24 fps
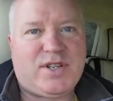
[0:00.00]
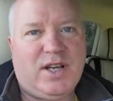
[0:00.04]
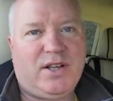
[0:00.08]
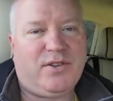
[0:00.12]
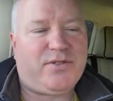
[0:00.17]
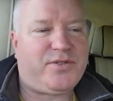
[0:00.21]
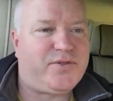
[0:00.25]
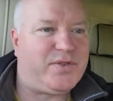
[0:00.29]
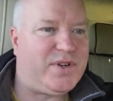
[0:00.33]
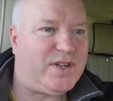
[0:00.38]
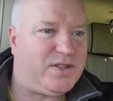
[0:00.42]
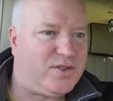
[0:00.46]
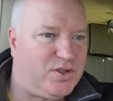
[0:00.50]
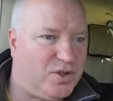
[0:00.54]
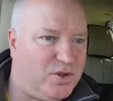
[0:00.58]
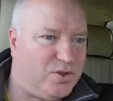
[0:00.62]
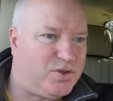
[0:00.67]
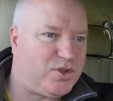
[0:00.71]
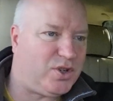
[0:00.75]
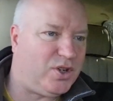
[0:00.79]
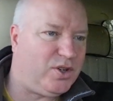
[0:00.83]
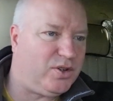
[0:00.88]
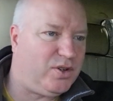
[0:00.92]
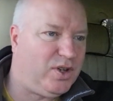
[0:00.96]

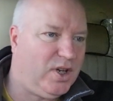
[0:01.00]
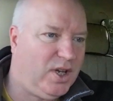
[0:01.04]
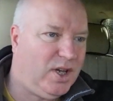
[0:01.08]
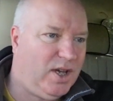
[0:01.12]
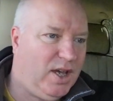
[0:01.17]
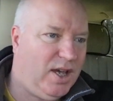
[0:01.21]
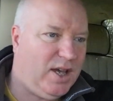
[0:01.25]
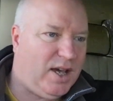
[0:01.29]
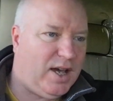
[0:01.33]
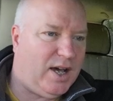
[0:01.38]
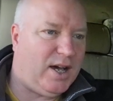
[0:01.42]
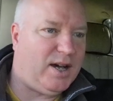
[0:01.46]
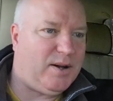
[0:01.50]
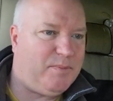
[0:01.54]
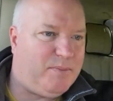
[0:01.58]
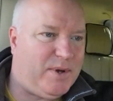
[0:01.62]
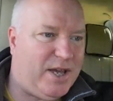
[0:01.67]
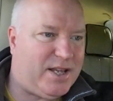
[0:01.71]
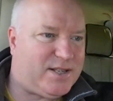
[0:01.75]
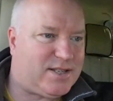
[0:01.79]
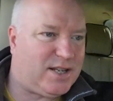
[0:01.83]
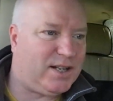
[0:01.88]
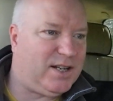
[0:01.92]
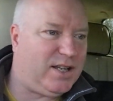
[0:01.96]

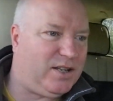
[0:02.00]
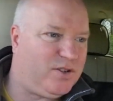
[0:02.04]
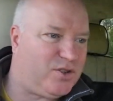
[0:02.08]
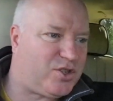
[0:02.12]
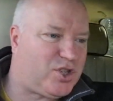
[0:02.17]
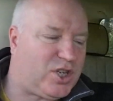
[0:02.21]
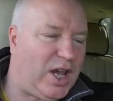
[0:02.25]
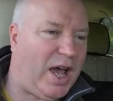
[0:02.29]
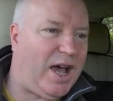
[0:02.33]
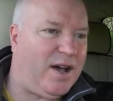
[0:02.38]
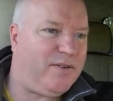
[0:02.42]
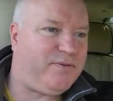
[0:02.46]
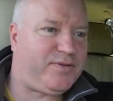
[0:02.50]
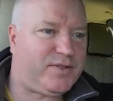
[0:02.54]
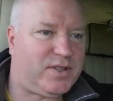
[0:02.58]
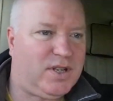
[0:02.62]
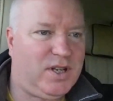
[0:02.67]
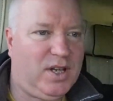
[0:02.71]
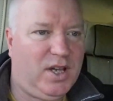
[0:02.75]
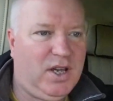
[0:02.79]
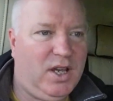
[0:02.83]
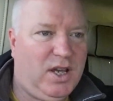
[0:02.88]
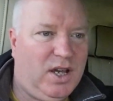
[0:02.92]
L322. It's a little shaft.